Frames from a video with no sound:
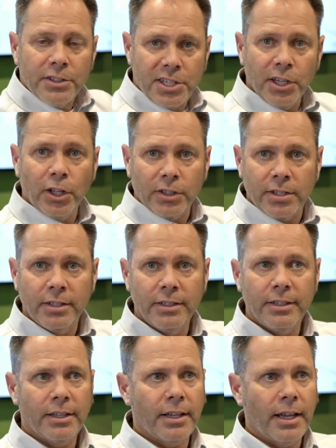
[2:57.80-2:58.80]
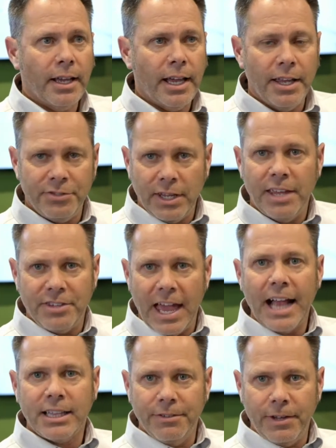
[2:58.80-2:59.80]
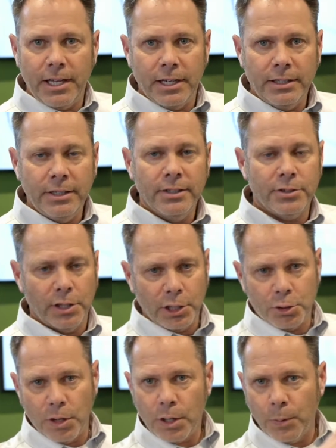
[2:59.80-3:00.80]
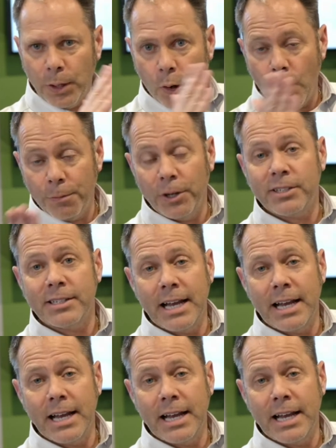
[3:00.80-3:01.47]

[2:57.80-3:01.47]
tilt has activated. So the truck went over, it's